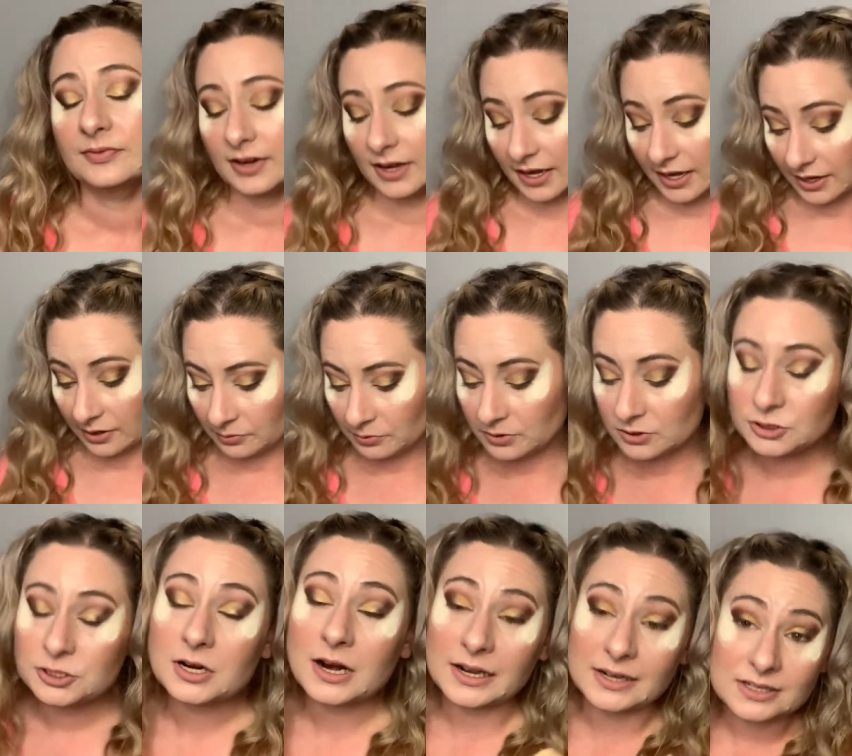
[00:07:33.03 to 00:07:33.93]
And we'll
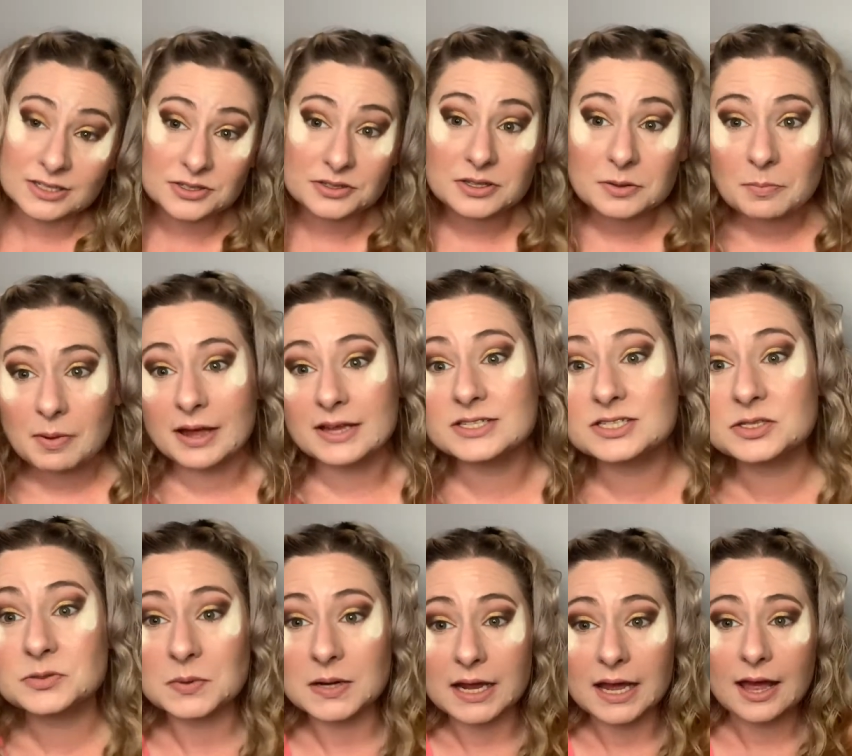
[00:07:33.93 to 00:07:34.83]
try to do the best
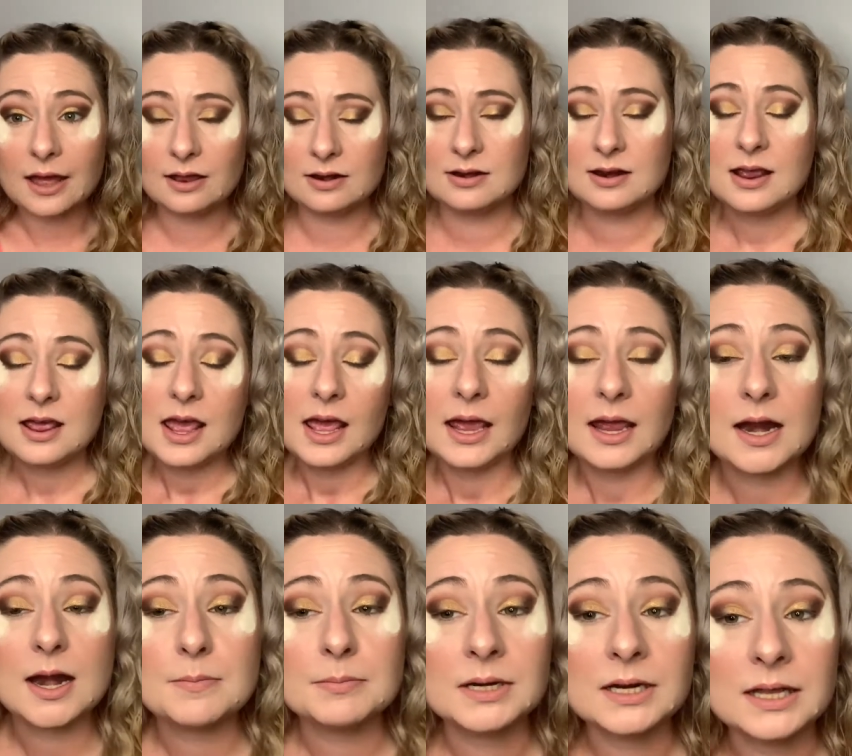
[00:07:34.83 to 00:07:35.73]
we can. And
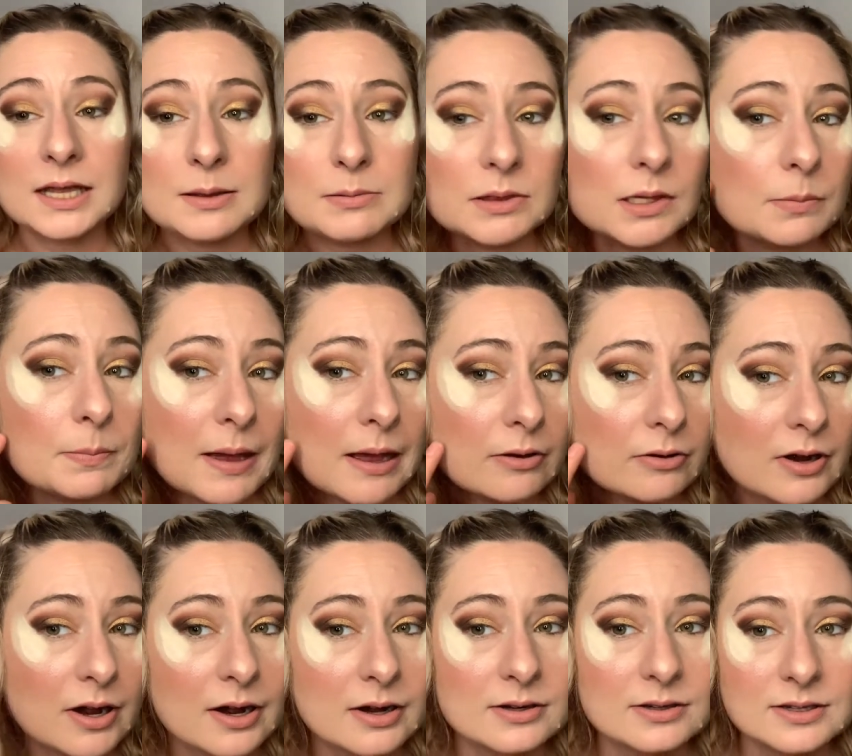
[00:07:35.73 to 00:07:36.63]
I'm going to keep the powder
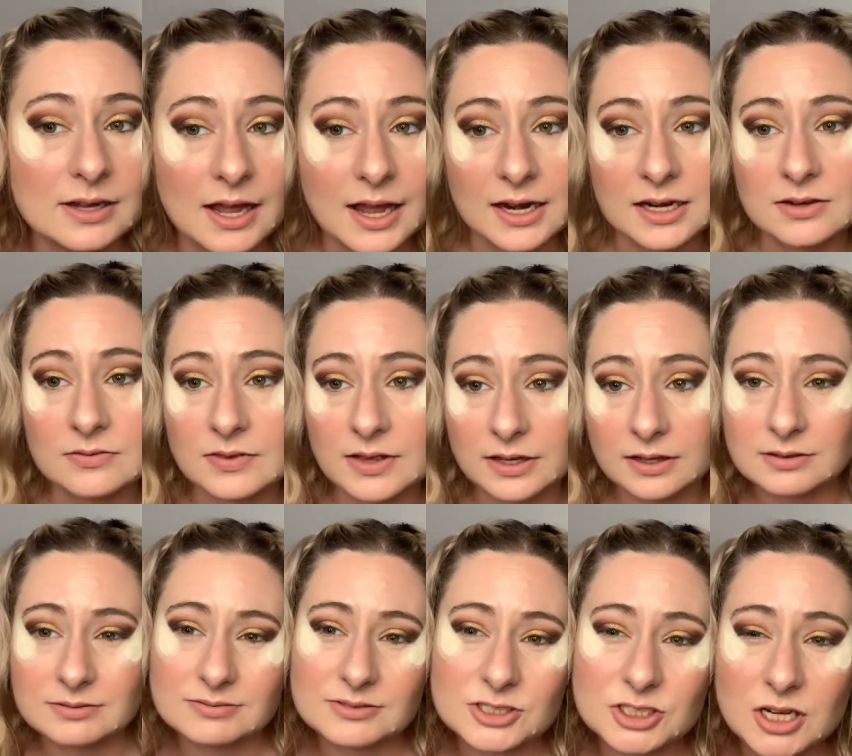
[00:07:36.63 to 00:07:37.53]
on kind of like,
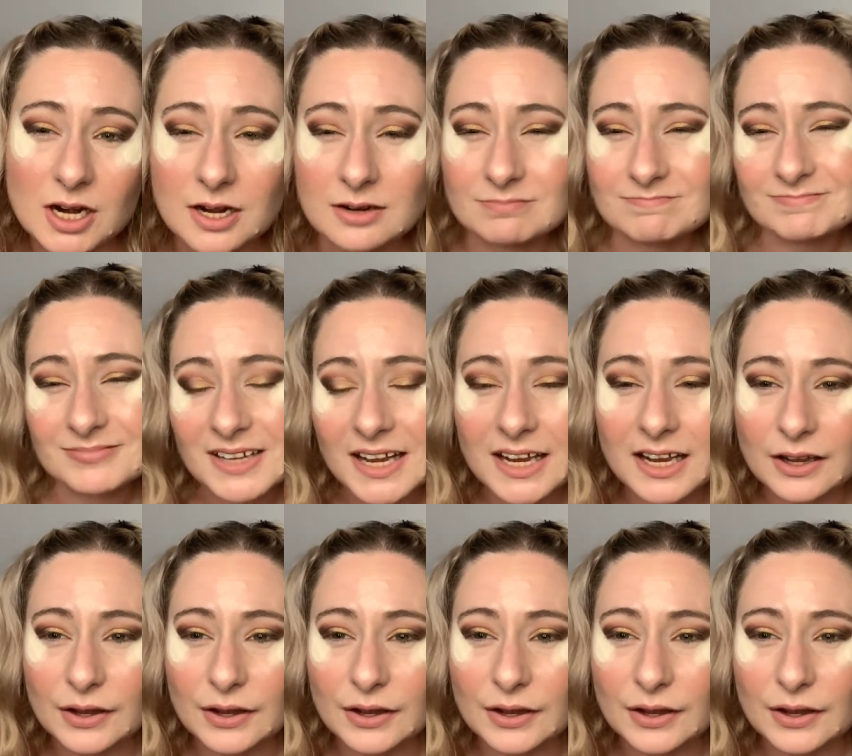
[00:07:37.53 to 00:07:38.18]
like a